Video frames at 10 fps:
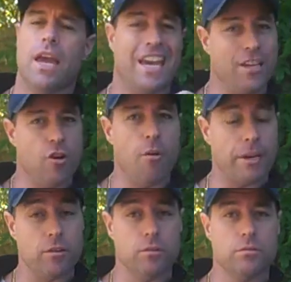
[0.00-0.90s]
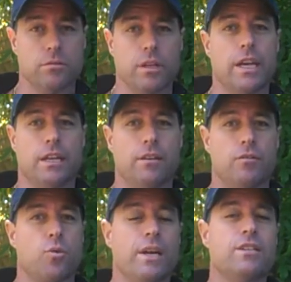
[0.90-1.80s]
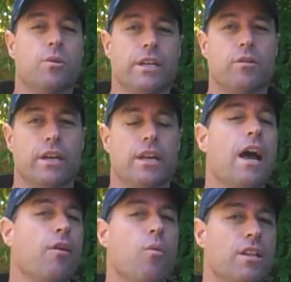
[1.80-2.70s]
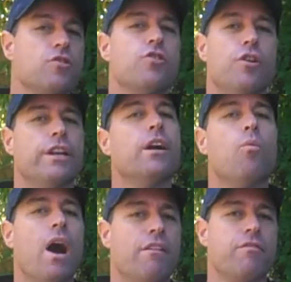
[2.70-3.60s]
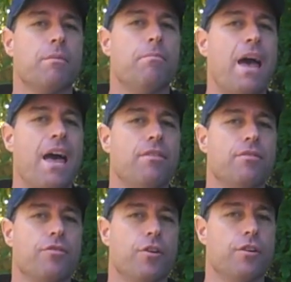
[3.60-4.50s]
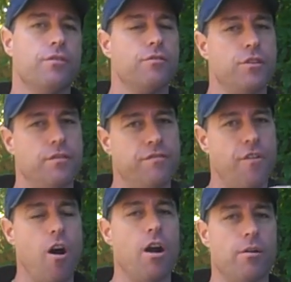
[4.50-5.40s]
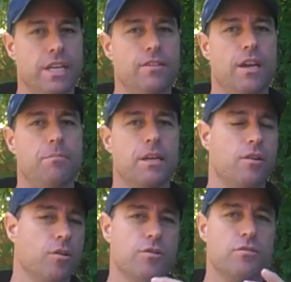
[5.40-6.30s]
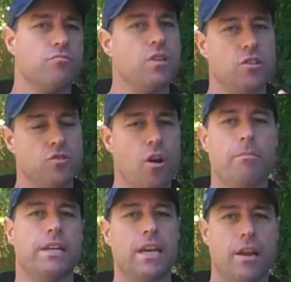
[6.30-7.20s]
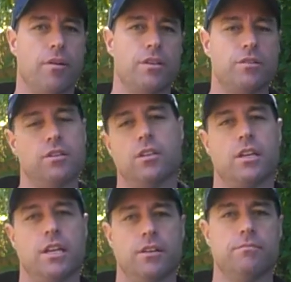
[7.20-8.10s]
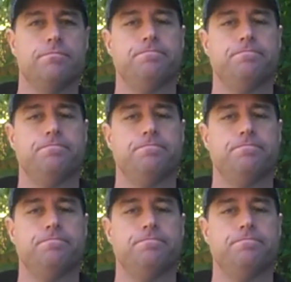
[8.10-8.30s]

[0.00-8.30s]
economical in 2020 cricket are the ones turning away from the bat that fire it in there, because there's not many areas that you can hit it.